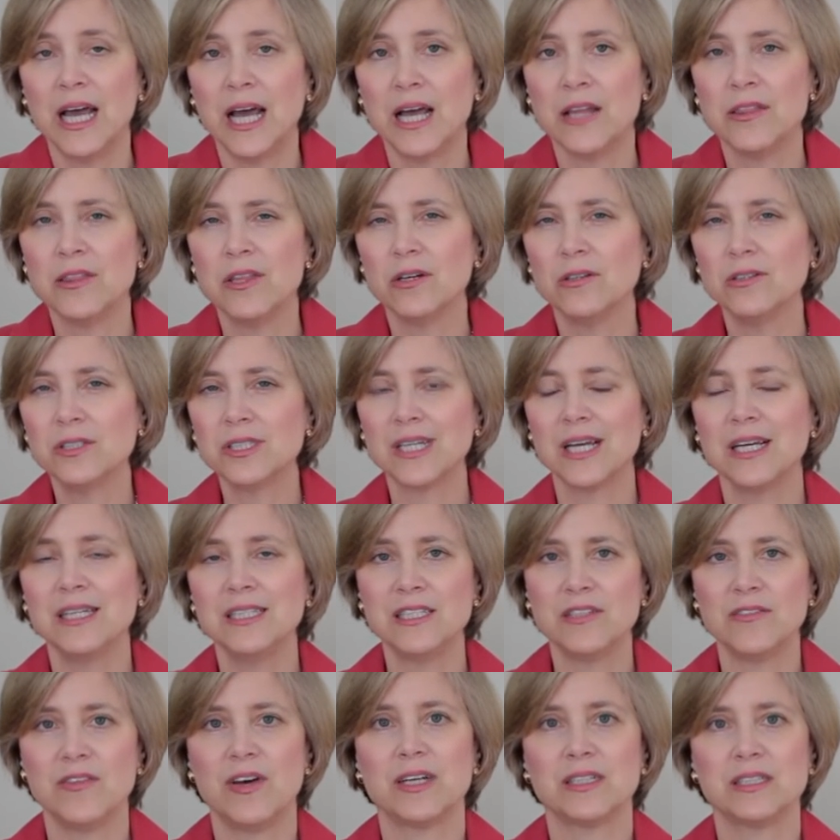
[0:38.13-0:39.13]
And those
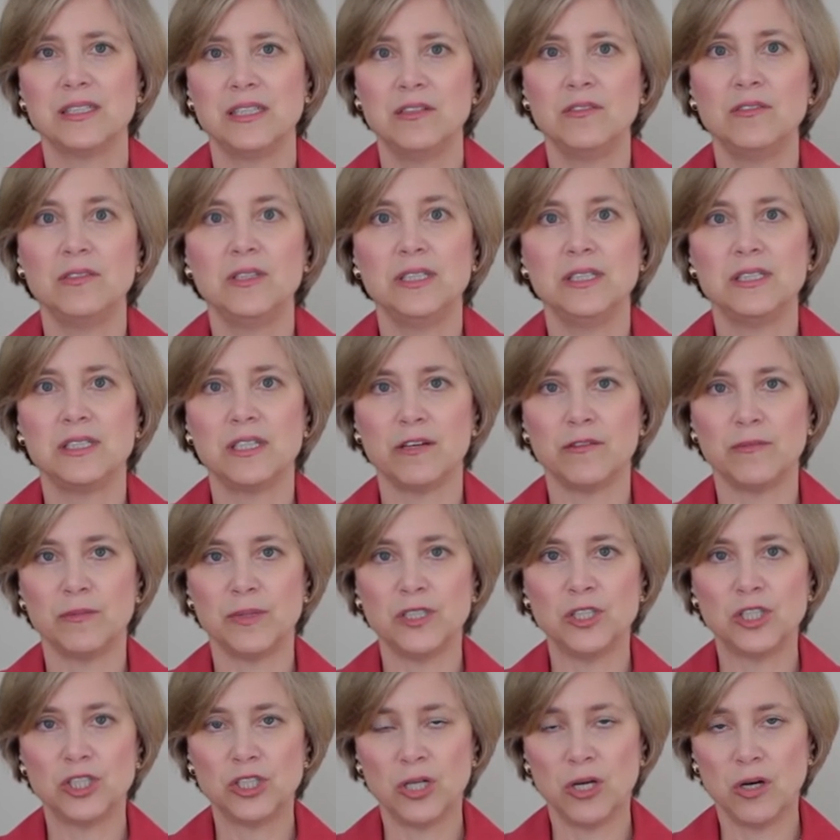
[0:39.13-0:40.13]
kinds of activities have
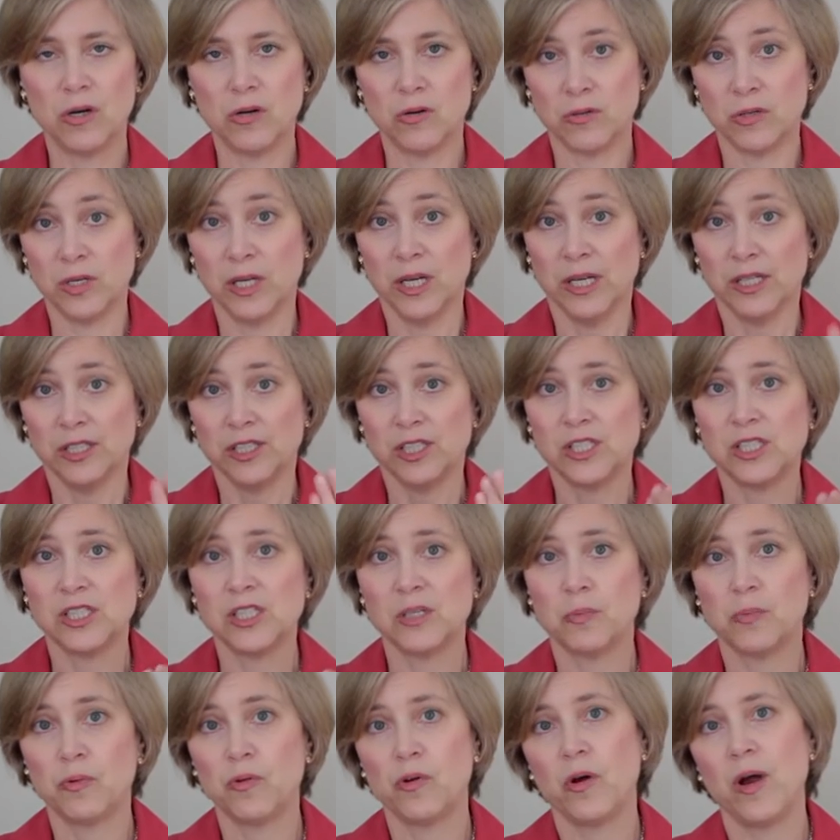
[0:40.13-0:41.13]
been shown to
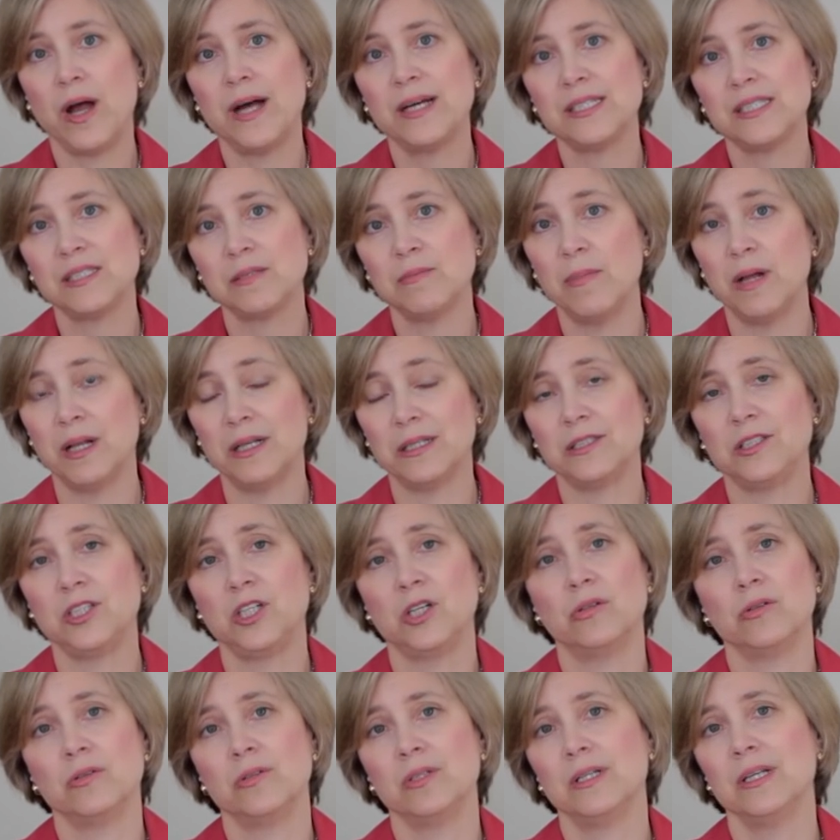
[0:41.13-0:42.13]
suppress
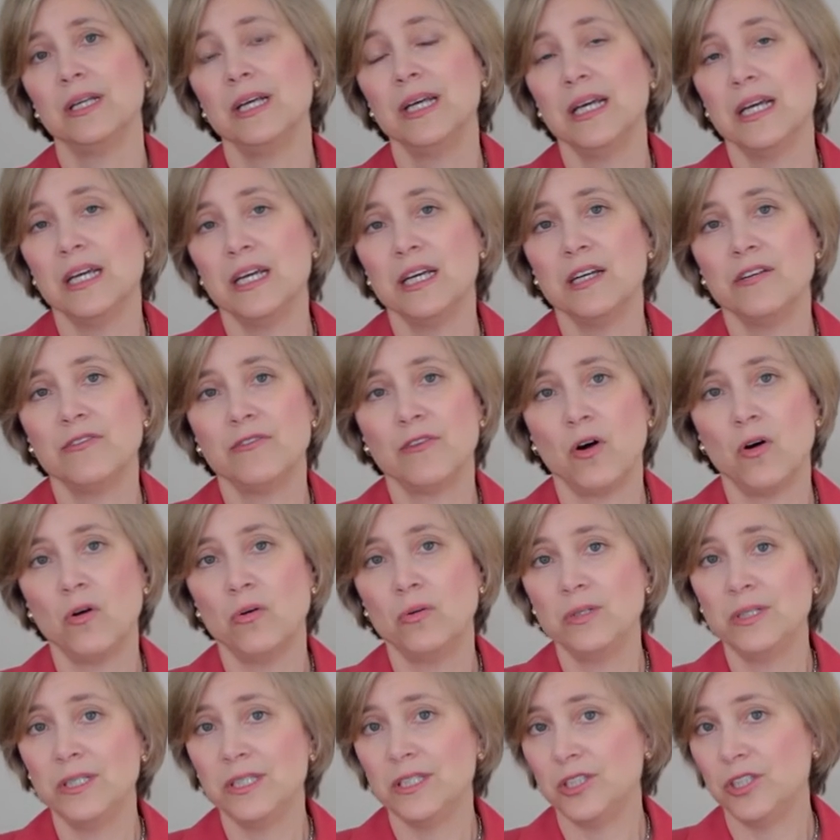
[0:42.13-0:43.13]
melatonin, if
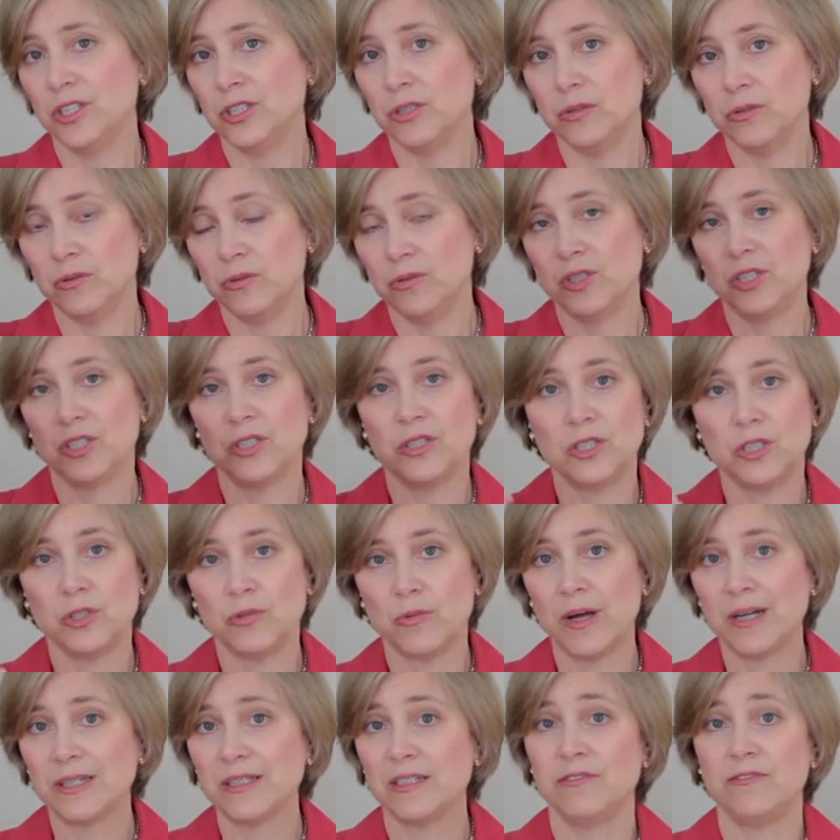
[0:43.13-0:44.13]
only due to the
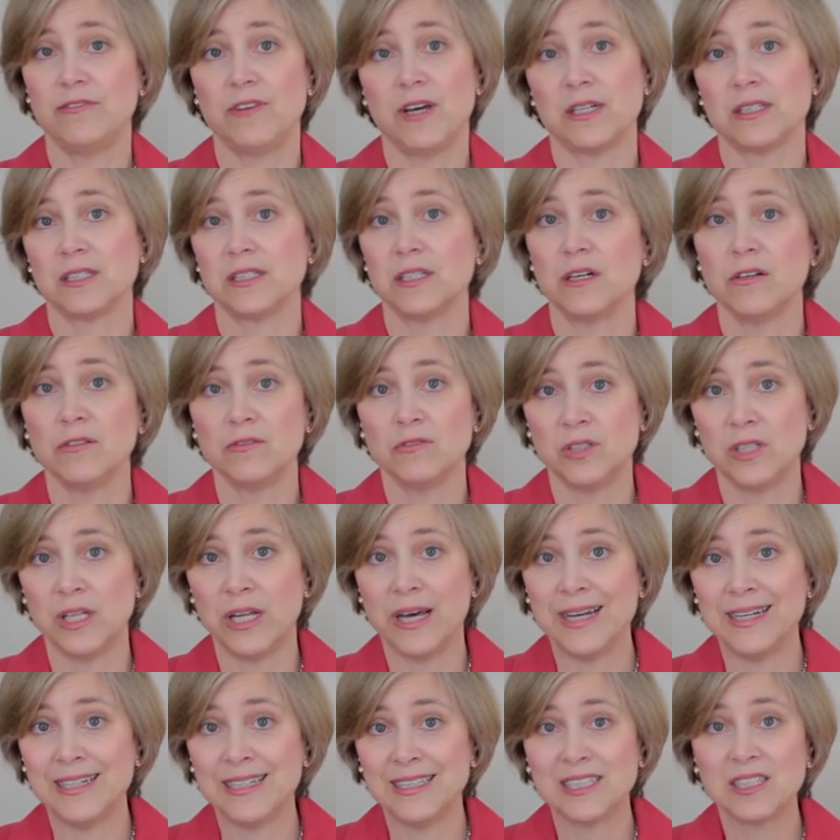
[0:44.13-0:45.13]
direct effect of
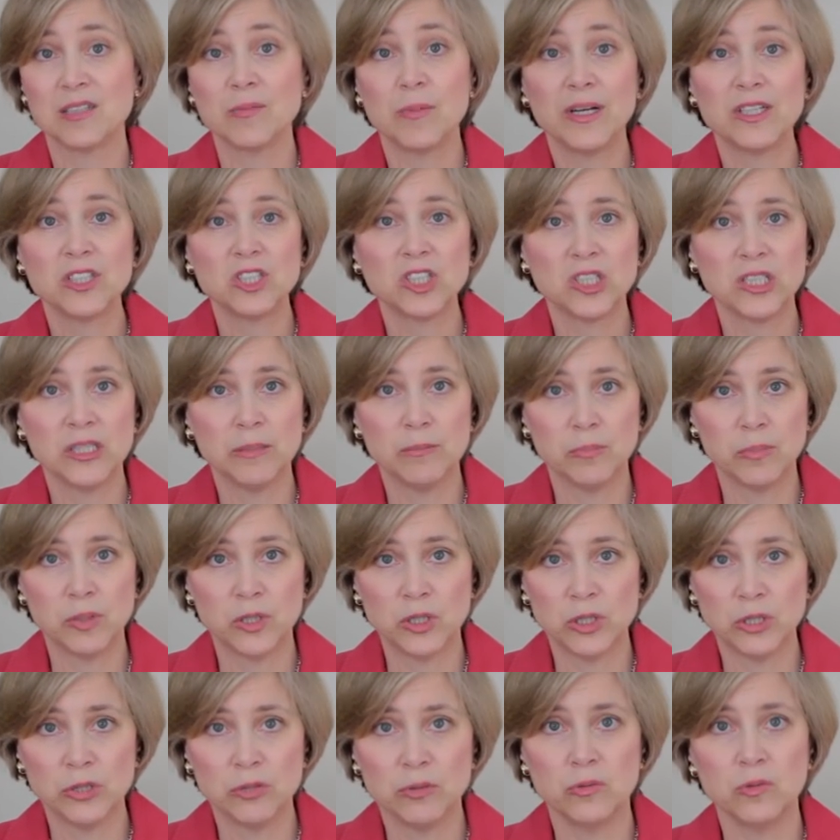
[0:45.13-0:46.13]
light, especially
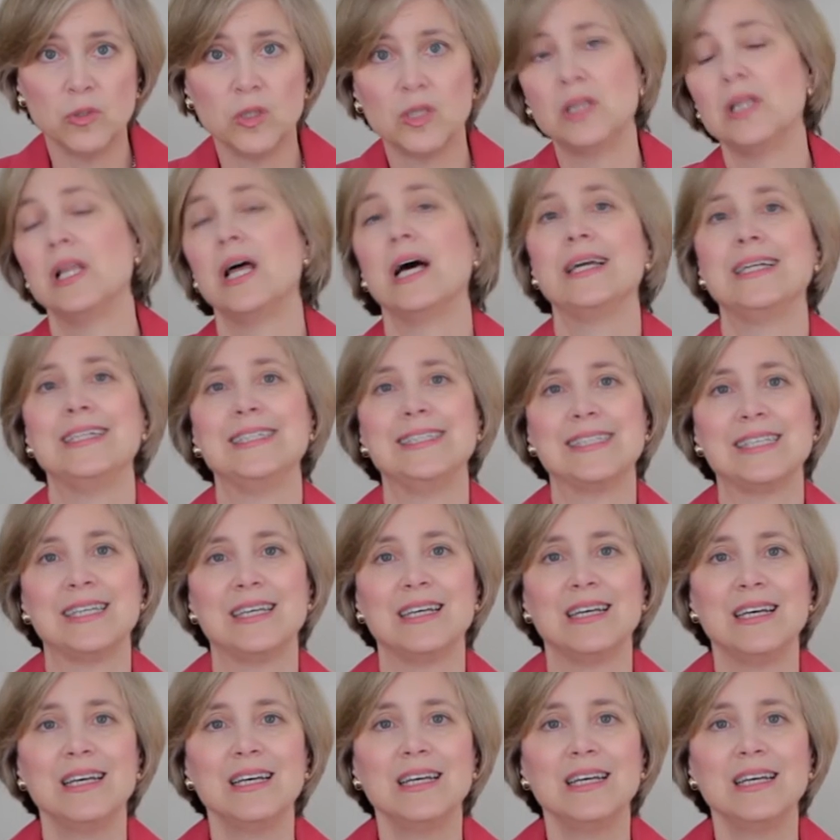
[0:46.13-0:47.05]
blue light.